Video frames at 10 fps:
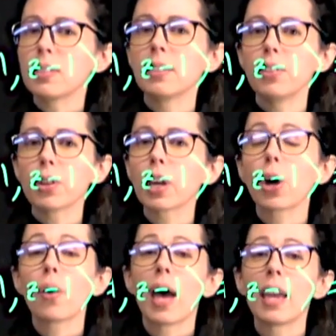see if you can
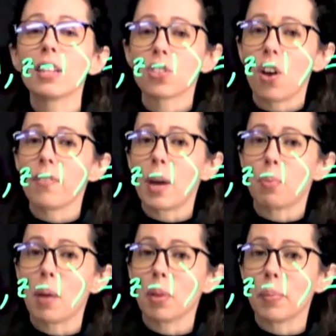go ahead and solve that
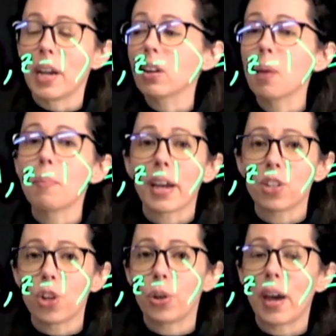problem. And I'll come back and
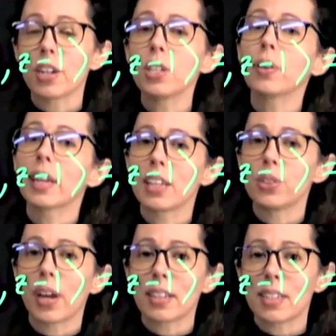show you how to do it in case
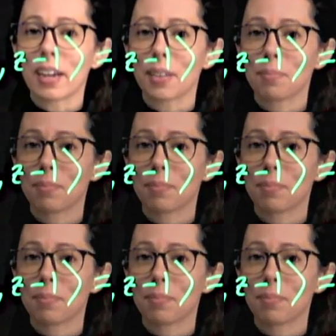you got stuck.